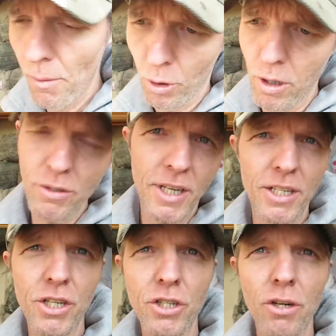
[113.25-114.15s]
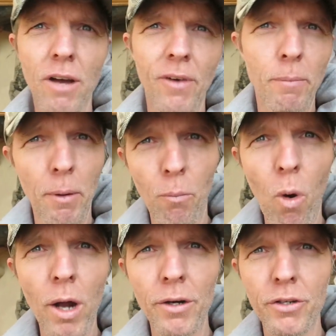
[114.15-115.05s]
will close that cistern off, I'll pump
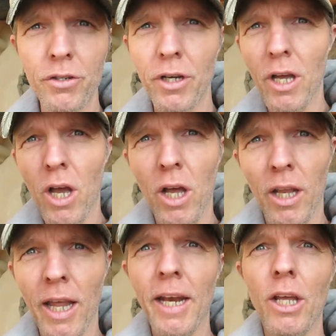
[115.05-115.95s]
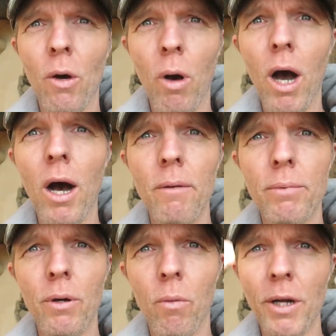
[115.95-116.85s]
water into it, let it go up,
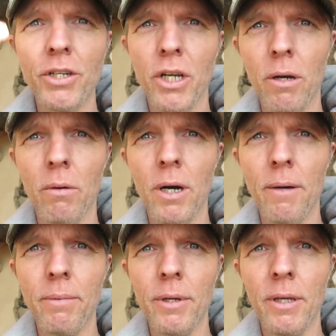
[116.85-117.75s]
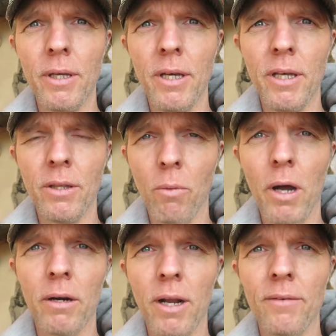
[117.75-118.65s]
watch it go up, the
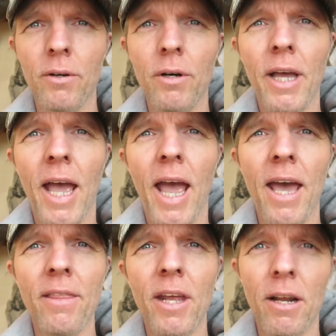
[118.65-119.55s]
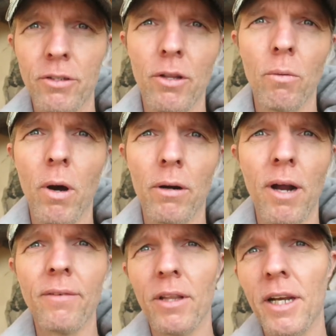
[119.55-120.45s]
water level, and then I'll turn the water
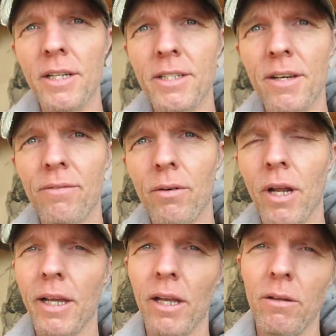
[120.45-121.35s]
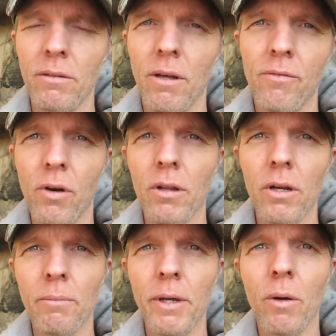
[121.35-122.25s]
off and let it sit for a
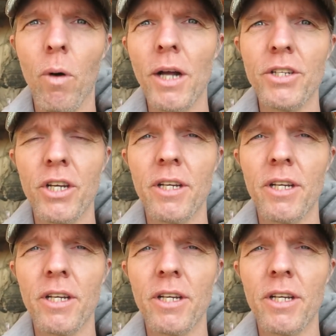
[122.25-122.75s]
little bit, watch